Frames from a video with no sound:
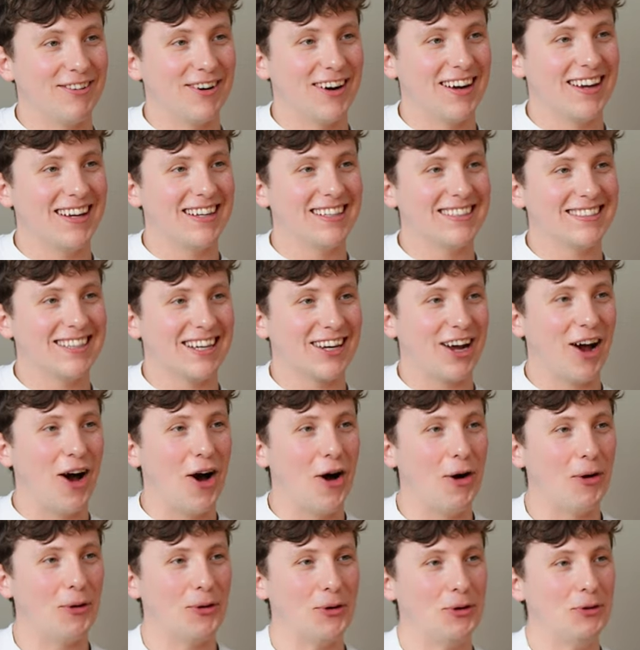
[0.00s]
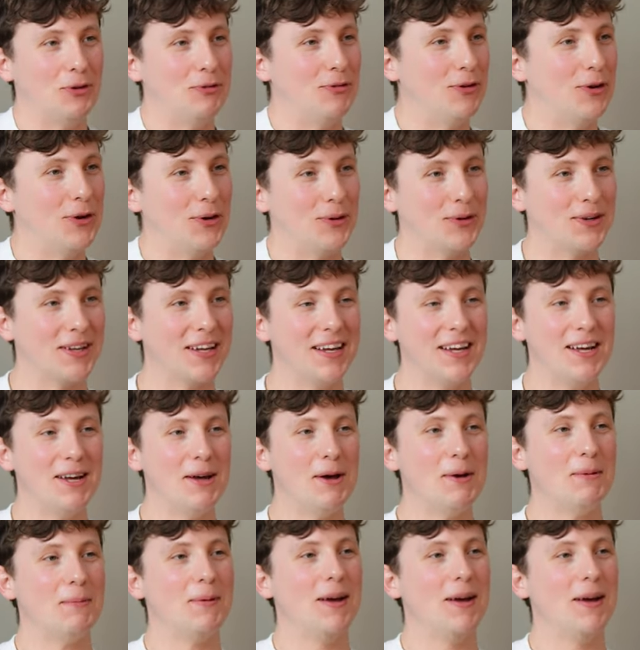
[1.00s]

right? It's like a whole new field. Yeah.